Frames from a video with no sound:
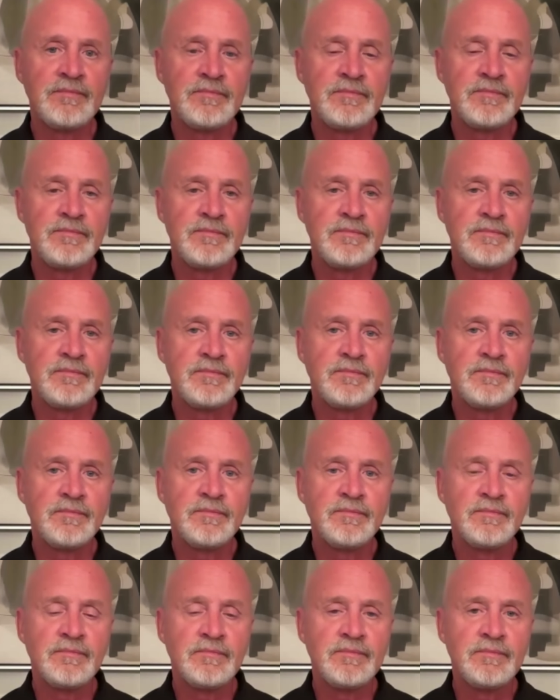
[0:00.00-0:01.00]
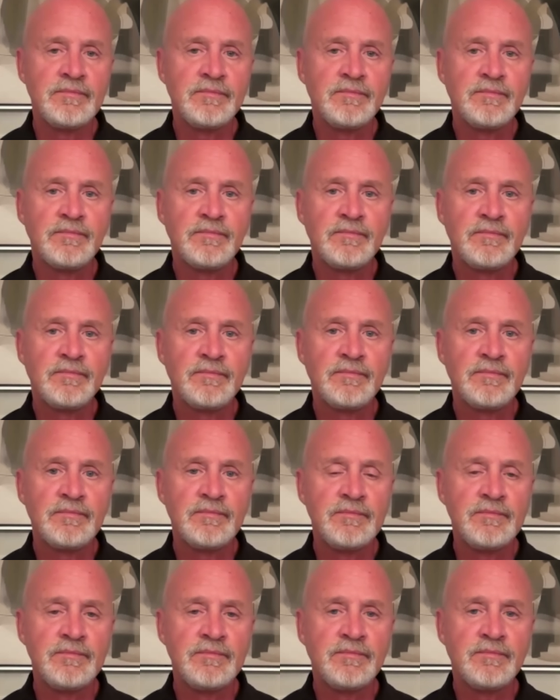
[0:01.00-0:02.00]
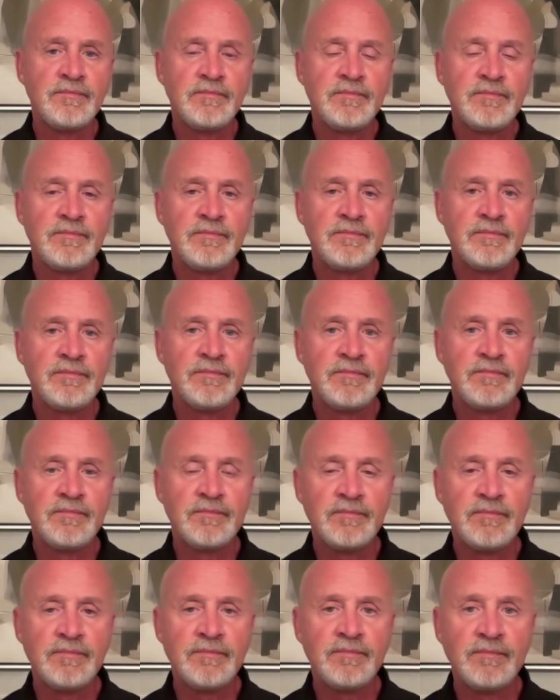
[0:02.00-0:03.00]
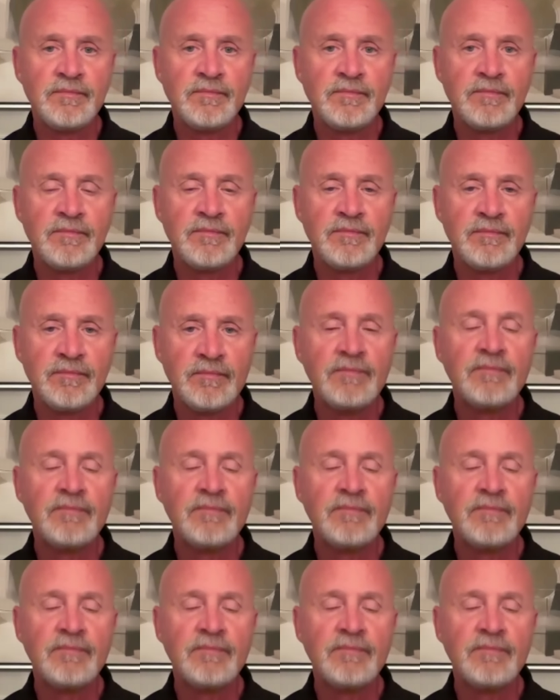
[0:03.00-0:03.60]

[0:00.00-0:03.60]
(silent)